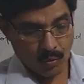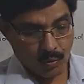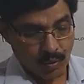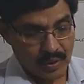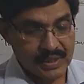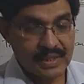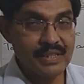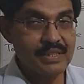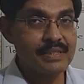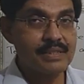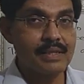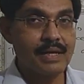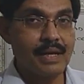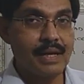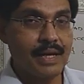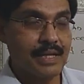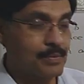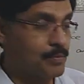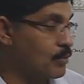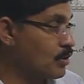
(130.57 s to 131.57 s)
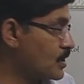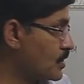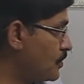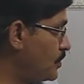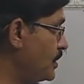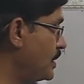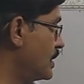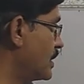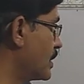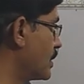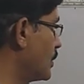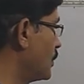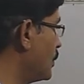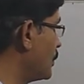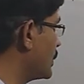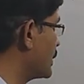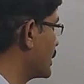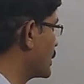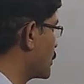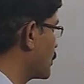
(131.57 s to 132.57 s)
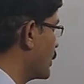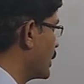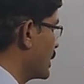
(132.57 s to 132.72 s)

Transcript: What is atmosphere? Look this